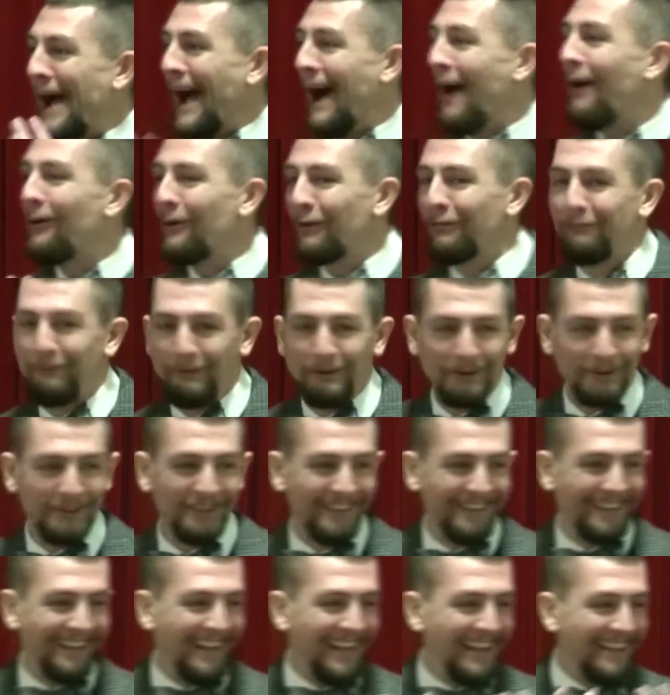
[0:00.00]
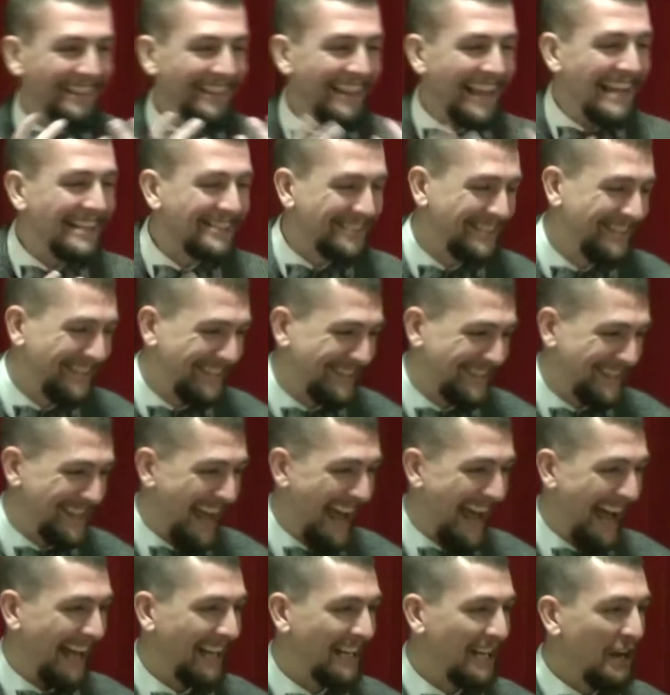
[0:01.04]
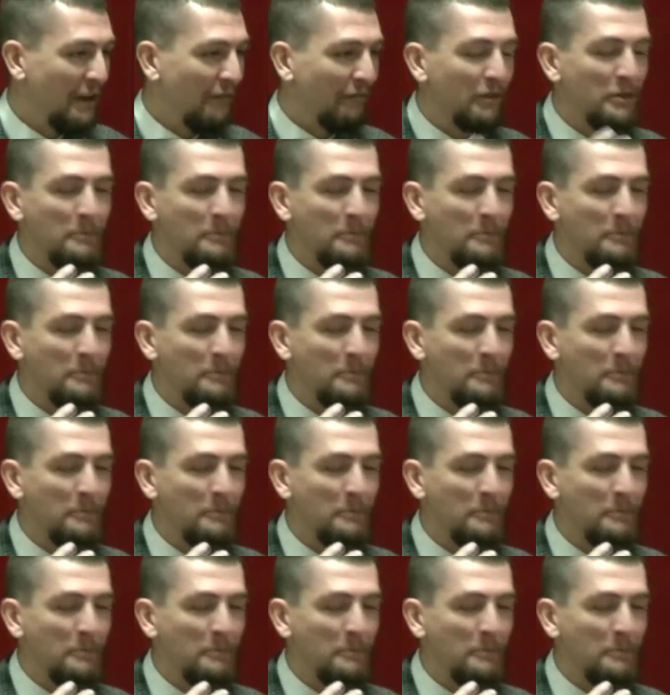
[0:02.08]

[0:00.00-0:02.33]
powerful a lesson is that